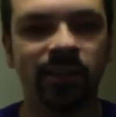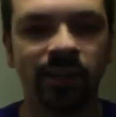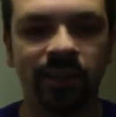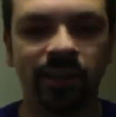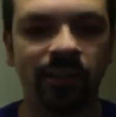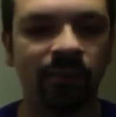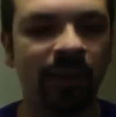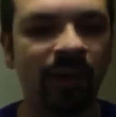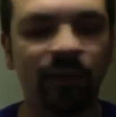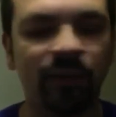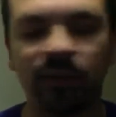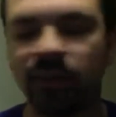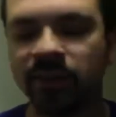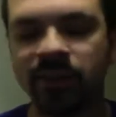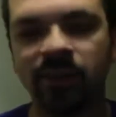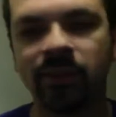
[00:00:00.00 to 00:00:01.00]
You know,
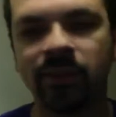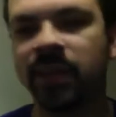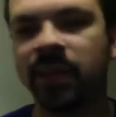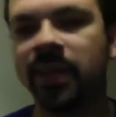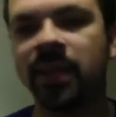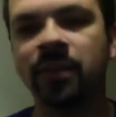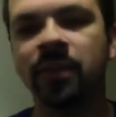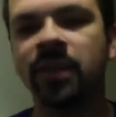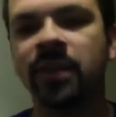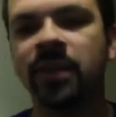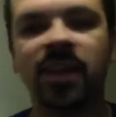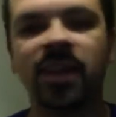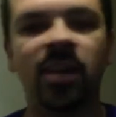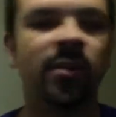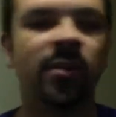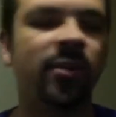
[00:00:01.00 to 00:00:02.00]
Alphonso Davies,
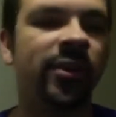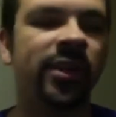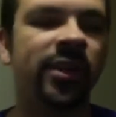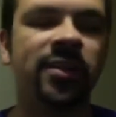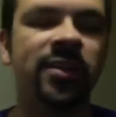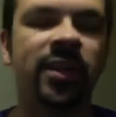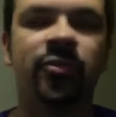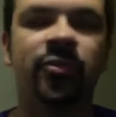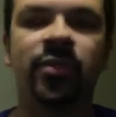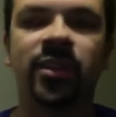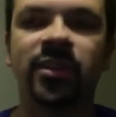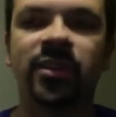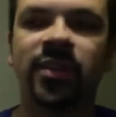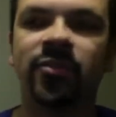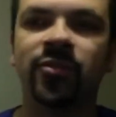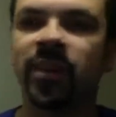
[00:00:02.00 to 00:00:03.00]
Almiron, etc.,
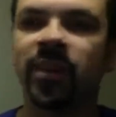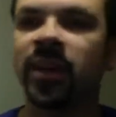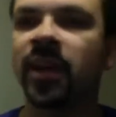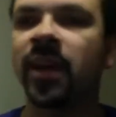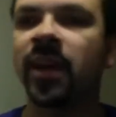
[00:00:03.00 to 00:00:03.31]
etc.